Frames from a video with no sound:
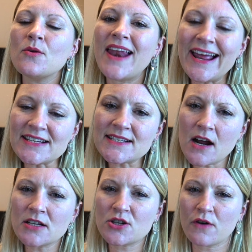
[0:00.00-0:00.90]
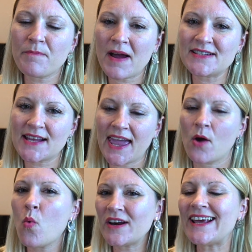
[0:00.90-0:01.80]
let's start off by saying,
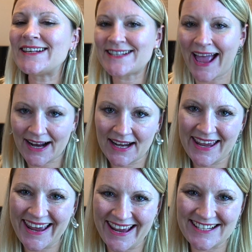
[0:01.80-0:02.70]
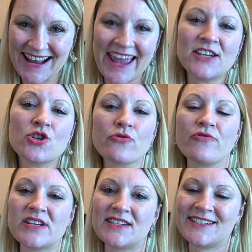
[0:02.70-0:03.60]
what exactly is a
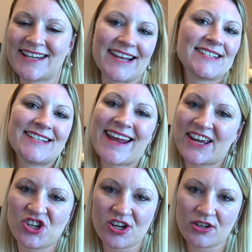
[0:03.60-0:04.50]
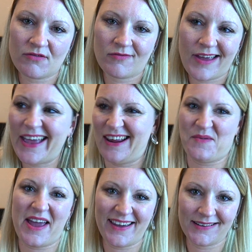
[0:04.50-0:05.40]
tourist destination anyway?